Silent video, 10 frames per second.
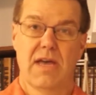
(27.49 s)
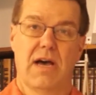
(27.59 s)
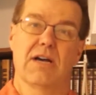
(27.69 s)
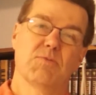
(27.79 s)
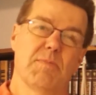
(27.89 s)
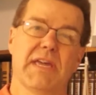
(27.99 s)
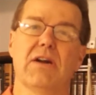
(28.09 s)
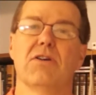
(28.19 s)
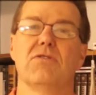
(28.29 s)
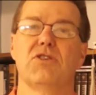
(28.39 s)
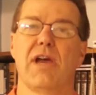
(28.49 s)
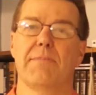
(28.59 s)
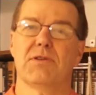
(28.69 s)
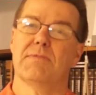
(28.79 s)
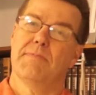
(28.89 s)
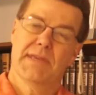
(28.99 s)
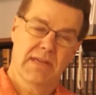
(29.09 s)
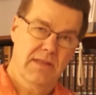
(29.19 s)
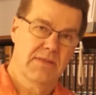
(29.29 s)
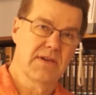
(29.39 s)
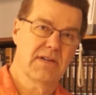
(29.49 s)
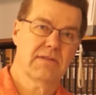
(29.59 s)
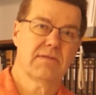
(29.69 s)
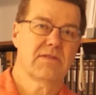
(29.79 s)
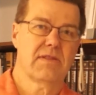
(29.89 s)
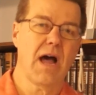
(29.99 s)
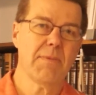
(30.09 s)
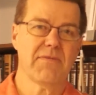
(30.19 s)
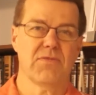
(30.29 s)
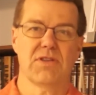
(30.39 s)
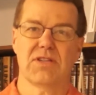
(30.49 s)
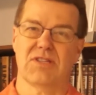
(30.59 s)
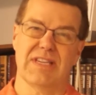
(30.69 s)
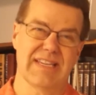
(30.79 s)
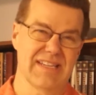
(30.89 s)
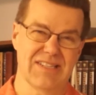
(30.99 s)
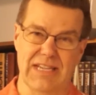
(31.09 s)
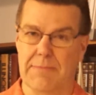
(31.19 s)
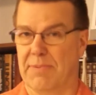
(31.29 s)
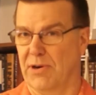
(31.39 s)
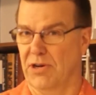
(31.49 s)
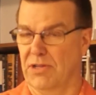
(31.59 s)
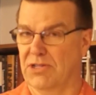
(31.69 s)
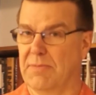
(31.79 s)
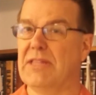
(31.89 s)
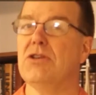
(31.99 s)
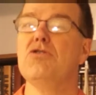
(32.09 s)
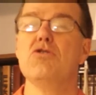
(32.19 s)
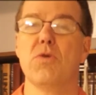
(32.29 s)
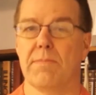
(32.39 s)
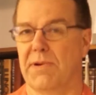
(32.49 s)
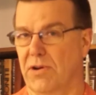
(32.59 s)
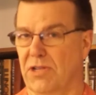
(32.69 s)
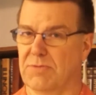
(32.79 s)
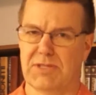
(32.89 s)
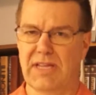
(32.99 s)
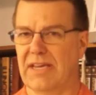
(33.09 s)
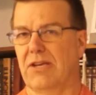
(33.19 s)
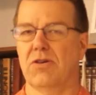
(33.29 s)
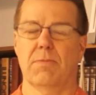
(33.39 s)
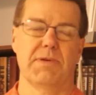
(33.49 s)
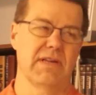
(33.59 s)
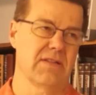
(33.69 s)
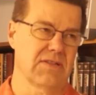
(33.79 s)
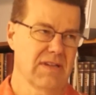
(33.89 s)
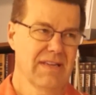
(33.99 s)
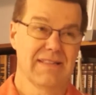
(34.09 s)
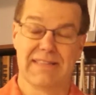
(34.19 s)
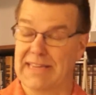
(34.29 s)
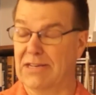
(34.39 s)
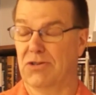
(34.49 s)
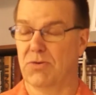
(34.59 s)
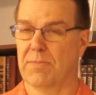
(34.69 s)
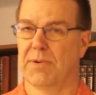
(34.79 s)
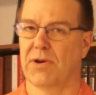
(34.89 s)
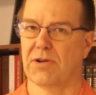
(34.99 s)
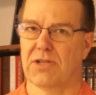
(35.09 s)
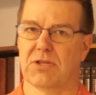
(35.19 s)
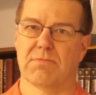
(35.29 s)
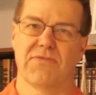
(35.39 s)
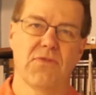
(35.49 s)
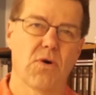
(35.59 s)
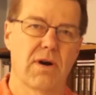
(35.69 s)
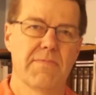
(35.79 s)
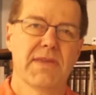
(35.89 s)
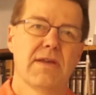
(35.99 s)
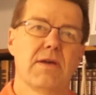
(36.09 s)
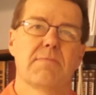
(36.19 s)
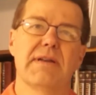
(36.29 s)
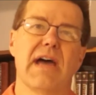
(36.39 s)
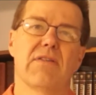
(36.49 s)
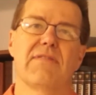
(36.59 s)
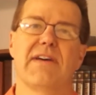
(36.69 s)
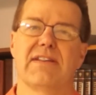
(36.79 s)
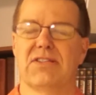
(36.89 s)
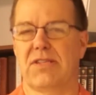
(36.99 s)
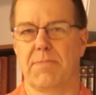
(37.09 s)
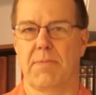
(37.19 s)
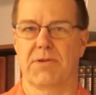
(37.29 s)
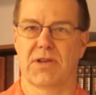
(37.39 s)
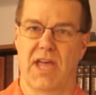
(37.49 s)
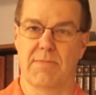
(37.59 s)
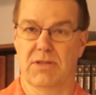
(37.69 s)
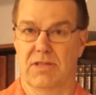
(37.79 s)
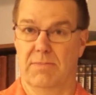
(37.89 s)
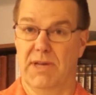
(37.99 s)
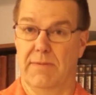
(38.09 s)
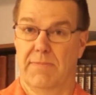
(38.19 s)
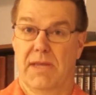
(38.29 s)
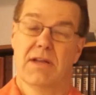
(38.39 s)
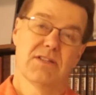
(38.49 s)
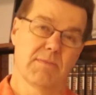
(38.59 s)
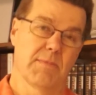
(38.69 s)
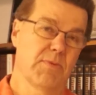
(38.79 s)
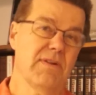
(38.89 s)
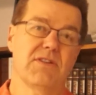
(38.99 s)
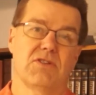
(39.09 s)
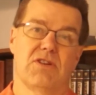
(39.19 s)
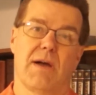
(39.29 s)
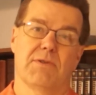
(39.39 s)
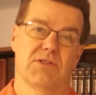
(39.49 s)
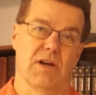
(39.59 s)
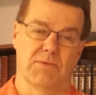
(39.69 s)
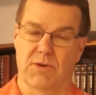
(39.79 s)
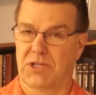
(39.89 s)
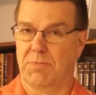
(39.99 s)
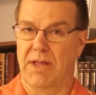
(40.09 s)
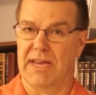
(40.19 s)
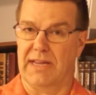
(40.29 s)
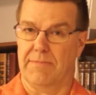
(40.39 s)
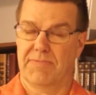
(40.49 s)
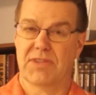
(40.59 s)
As we begin our new chapter, the topic for this is imperialism, and the new imperialism. It's not like Europeans didn't do imperialism before, but now they've had to step up their game a little bit. Some of the previous chapters help to explain it.